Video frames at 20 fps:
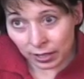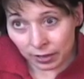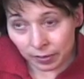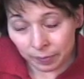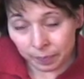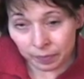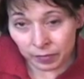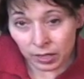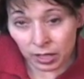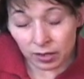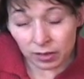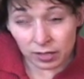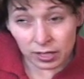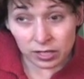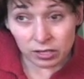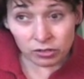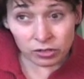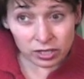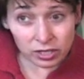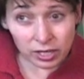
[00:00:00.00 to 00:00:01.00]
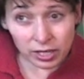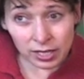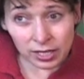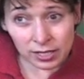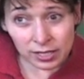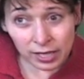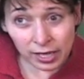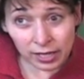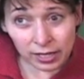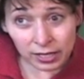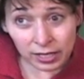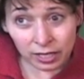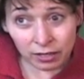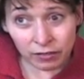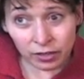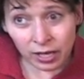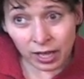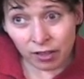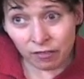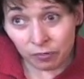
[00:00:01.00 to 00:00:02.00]
And these are studies that
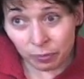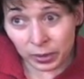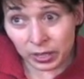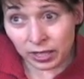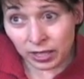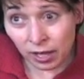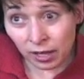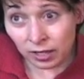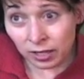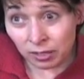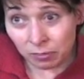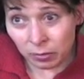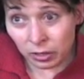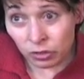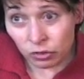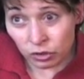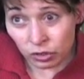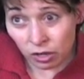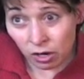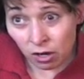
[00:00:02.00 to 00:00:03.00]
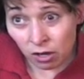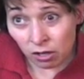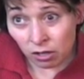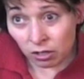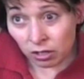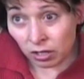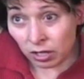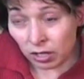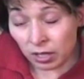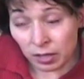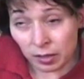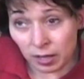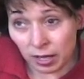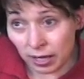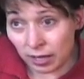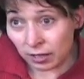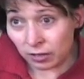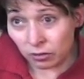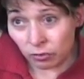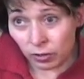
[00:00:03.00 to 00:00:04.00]
even have been done in Montreal
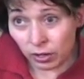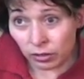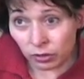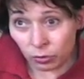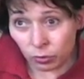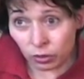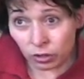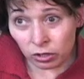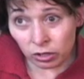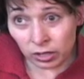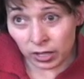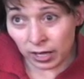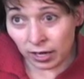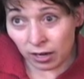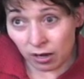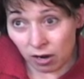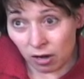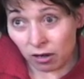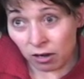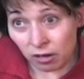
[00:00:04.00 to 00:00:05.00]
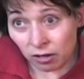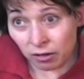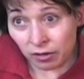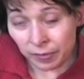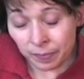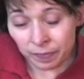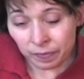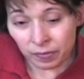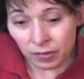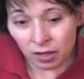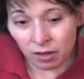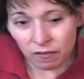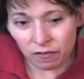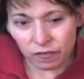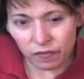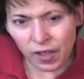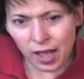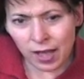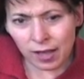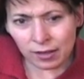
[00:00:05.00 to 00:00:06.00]
and around the world that are
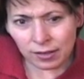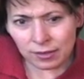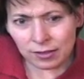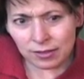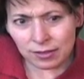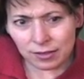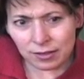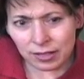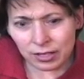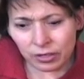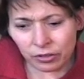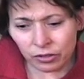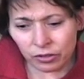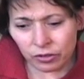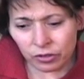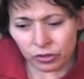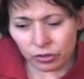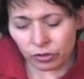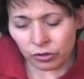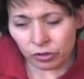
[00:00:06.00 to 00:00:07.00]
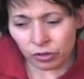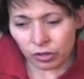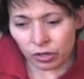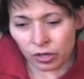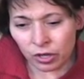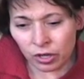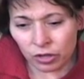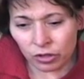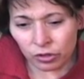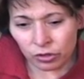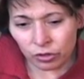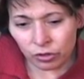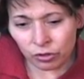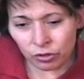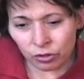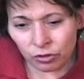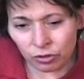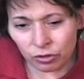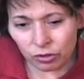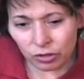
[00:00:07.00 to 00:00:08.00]
facts. They're
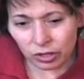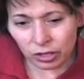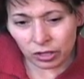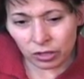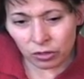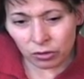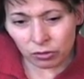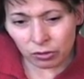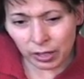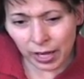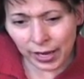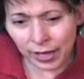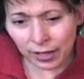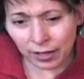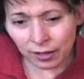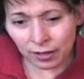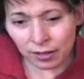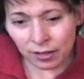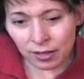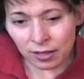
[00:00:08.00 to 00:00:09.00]
like,